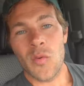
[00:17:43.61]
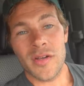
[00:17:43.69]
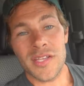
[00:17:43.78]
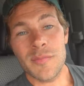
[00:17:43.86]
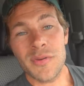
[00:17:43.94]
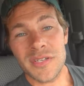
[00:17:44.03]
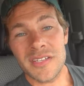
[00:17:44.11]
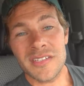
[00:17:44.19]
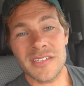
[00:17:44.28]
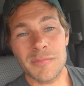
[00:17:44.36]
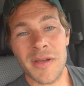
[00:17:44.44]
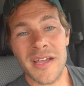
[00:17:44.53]
Well, he booked us
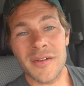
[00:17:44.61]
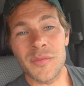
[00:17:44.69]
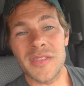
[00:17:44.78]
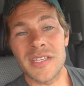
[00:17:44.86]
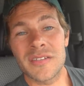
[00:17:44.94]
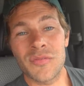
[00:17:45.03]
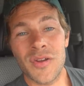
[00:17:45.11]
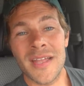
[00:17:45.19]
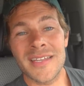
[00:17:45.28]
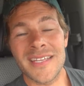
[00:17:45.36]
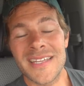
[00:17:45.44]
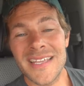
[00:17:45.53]
a spot with his
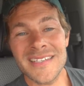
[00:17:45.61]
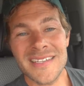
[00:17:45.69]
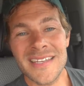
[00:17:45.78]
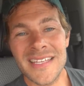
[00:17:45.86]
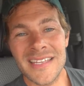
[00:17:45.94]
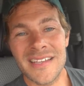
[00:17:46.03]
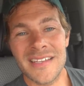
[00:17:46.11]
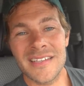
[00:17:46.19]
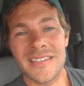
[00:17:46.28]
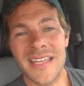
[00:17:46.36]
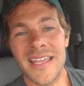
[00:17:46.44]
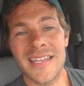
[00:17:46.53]
friend in
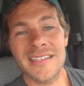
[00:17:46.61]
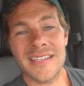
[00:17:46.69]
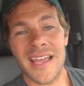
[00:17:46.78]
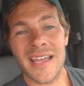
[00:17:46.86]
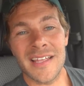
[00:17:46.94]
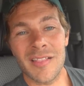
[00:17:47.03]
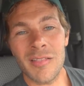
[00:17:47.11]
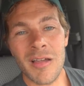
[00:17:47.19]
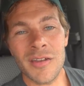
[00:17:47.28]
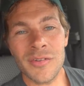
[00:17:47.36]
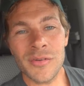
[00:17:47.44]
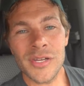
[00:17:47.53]
Encinitas, and it's got
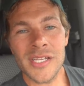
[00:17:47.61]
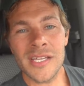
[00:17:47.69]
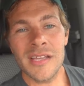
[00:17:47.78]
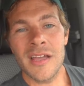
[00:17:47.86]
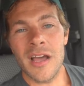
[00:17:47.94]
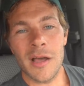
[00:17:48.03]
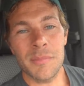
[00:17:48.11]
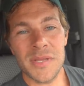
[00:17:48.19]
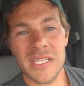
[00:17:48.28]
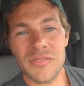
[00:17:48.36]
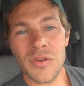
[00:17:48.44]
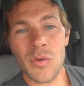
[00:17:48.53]
laundry, a
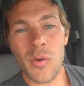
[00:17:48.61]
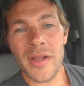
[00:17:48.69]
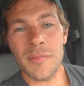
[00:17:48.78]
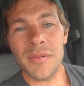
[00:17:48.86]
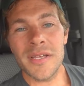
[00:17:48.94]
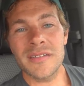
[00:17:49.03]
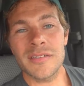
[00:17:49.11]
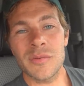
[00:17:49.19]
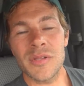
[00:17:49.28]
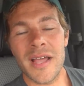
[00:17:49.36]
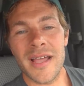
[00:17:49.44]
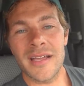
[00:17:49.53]
peaceful, quiet place to
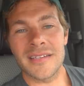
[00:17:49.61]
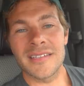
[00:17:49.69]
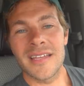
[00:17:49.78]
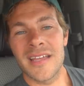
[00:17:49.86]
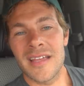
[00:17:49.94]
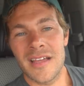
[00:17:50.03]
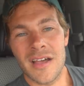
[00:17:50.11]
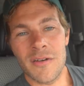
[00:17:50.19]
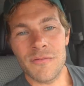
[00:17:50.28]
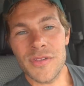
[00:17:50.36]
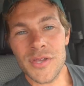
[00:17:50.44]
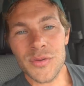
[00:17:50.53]
relax, a
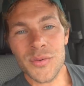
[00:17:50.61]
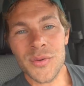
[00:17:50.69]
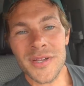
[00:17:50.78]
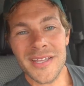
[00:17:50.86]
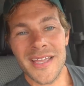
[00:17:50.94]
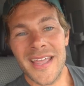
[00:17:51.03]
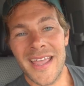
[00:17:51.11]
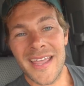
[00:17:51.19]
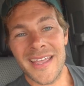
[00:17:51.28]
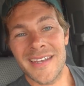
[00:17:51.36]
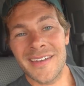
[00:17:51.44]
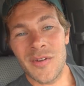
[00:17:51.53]
view,
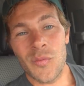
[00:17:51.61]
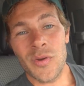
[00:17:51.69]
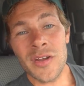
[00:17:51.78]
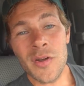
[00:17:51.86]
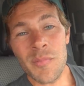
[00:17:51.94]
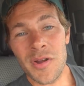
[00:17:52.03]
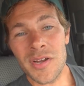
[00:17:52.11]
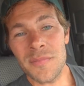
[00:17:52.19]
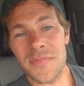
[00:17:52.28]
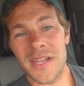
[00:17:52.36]
and we're gonna go park up